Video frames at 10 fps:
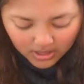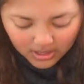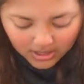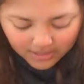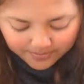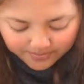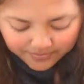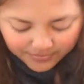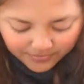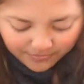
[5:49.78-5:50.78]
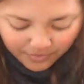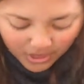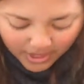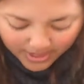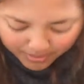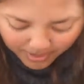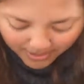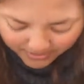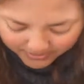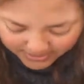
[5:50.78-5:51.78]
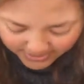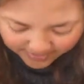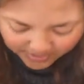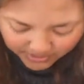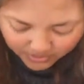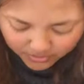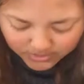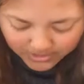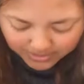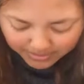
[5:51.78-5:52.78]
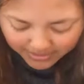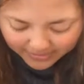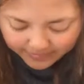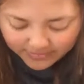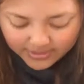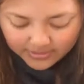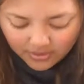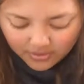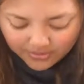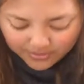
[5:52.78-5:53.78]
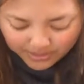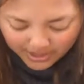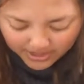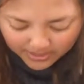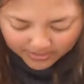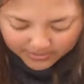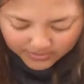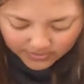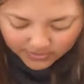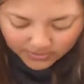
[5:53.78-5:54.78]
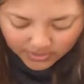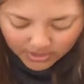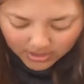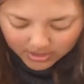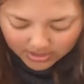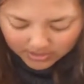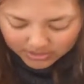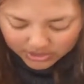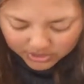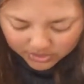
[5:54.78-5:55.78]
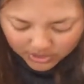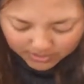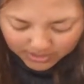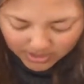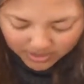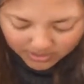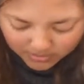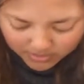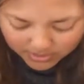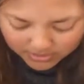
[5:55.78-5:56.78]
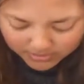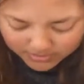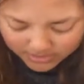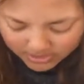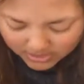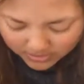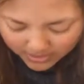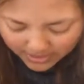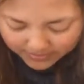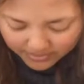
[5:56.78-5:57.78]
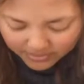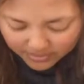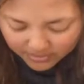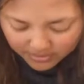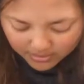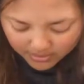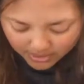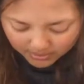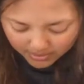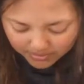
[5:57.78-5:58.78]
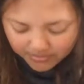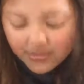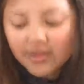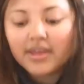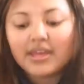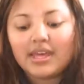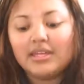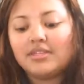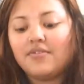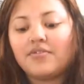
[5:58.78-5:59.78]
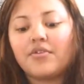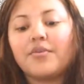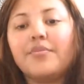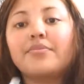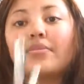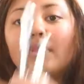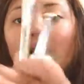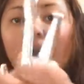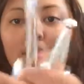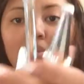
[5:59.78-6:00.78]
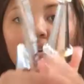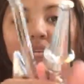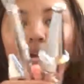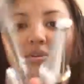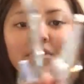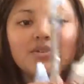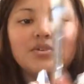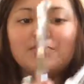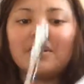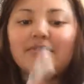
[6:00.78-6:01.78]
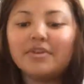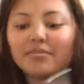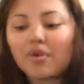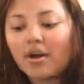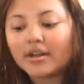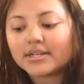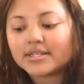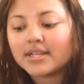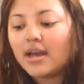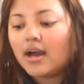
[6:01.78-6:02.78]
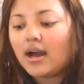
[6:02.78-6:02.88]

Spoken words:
For eyebrows, I've been using Benefit all the way, so let me just grab the other one, because I know I have another eyebrow. Okay, so for eyebrows, I only use Benefit products.